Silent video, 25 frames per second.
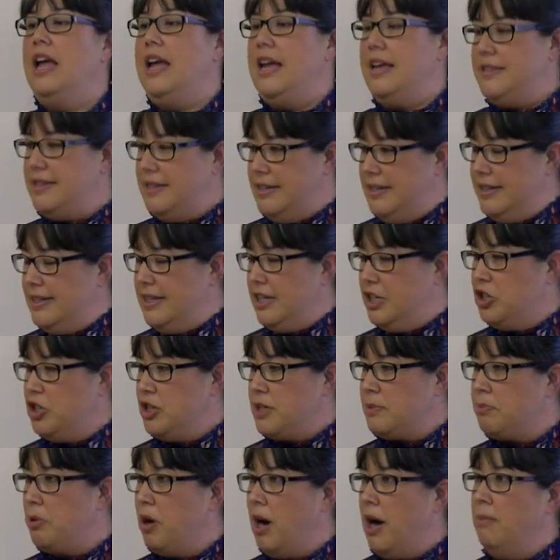it's an
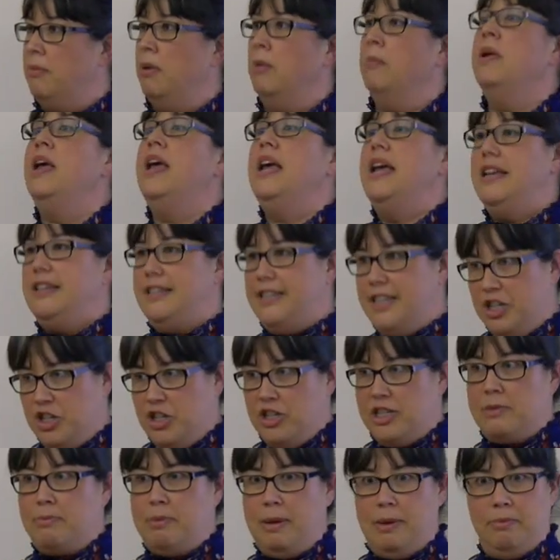Indigenous problem,
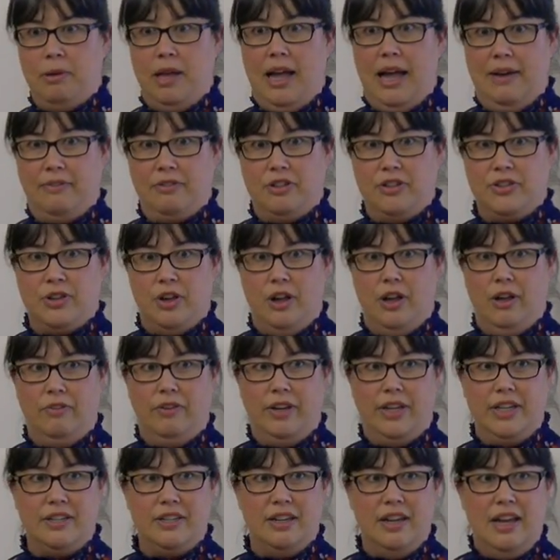Indigenous people have to solve
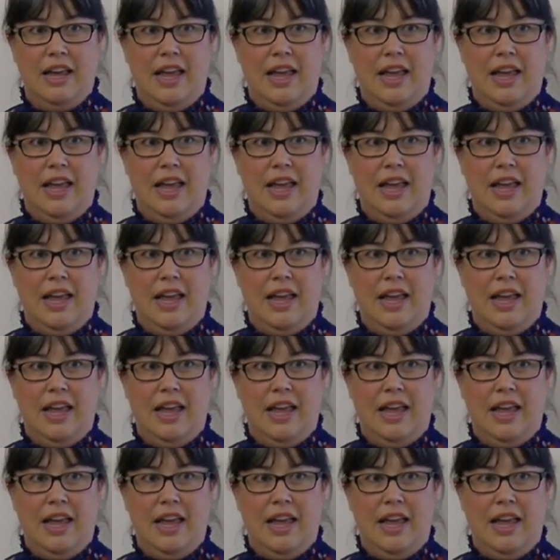it.